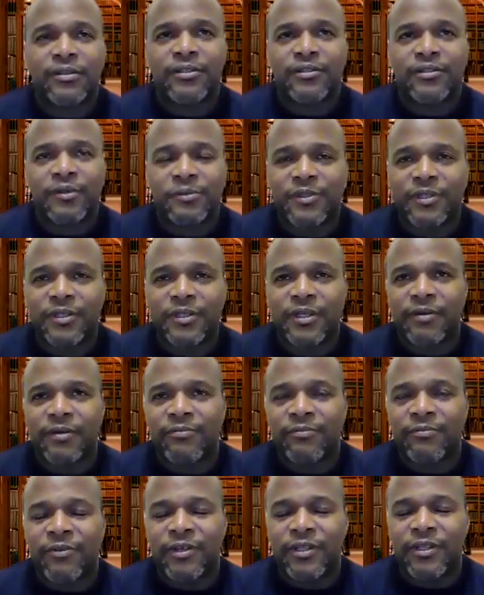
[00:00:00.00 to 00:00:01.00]
scripture that
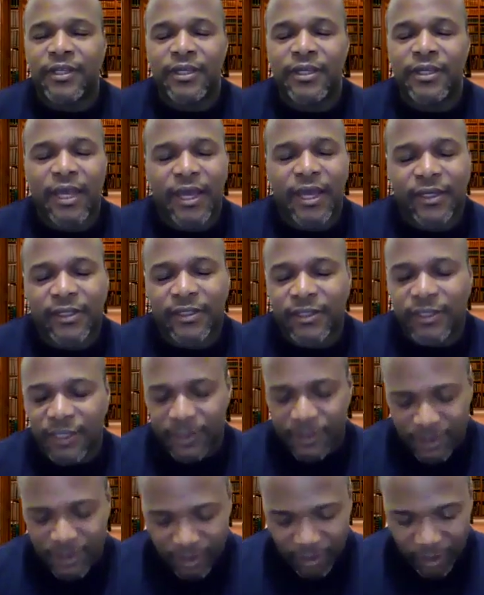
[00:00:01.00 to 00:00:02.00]
really I
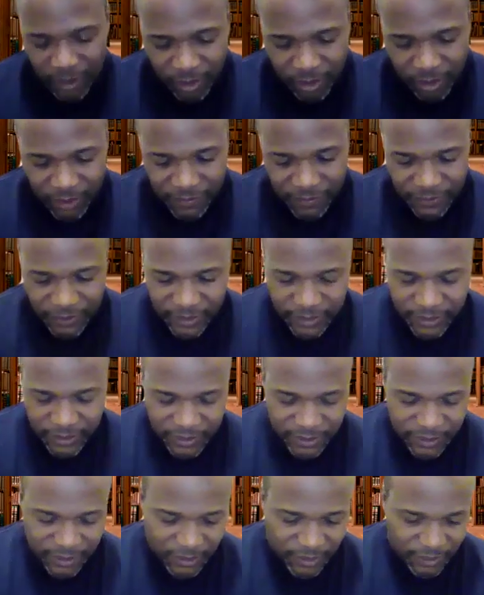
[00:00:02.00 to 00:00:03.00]
cling to often
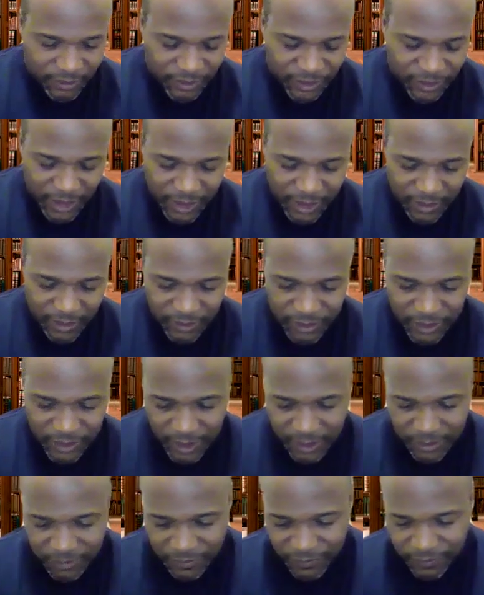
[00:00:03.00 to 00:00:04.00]
is, you know, James
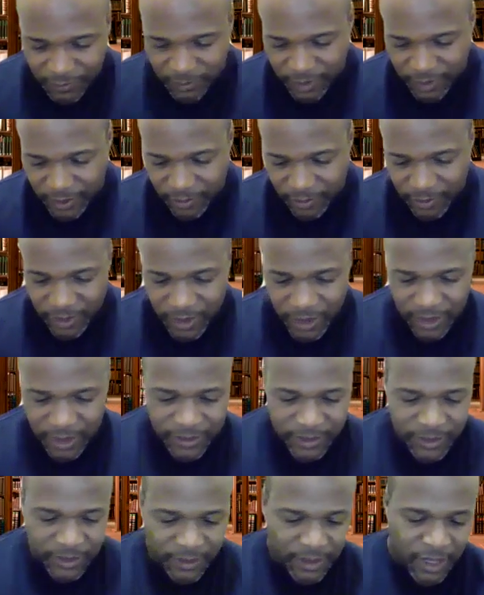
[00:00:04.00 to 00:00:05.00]
4:8,
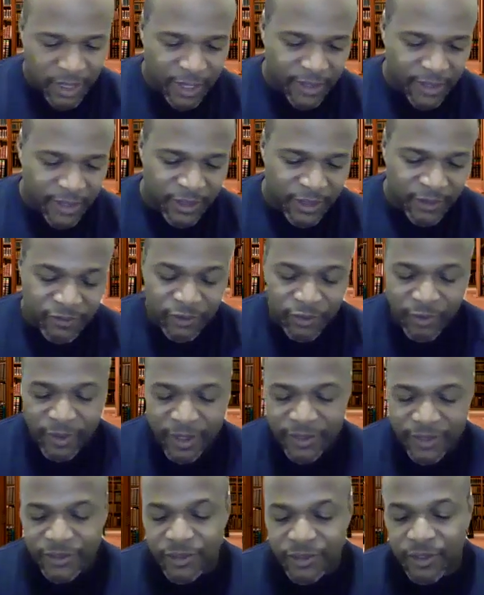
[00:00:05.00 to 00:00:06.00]
where God gives
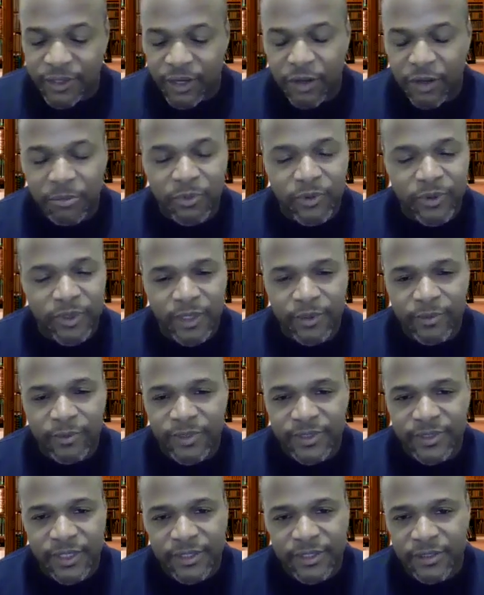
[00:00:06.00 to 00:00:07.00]
grace to the humble, he
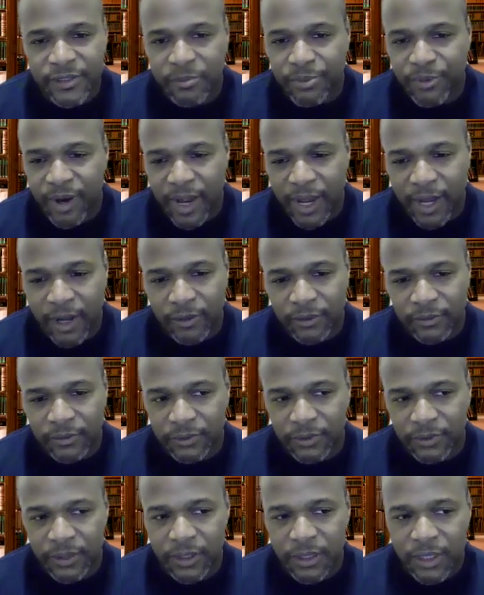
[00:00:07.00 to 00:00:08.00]
resists the proud.
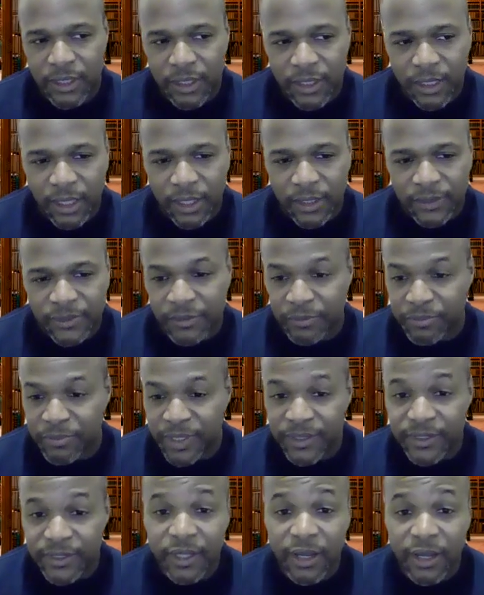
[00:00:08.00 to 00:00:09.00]

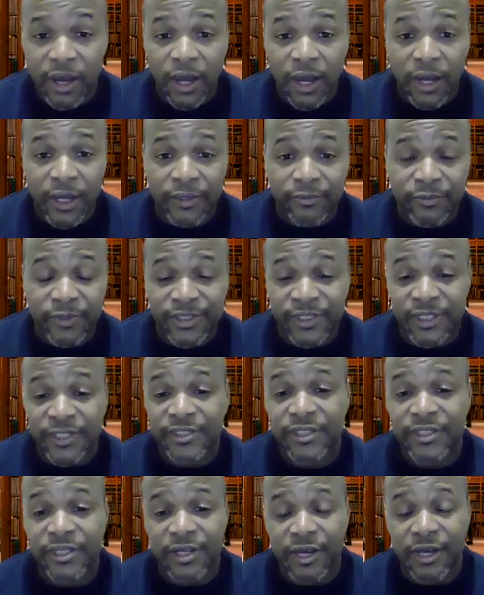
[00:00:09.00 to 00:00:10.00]
Submit to God,
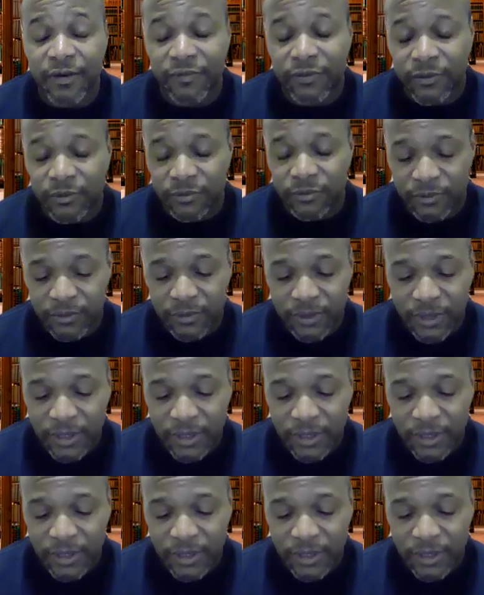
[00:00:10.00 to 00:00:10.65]
resist the devil,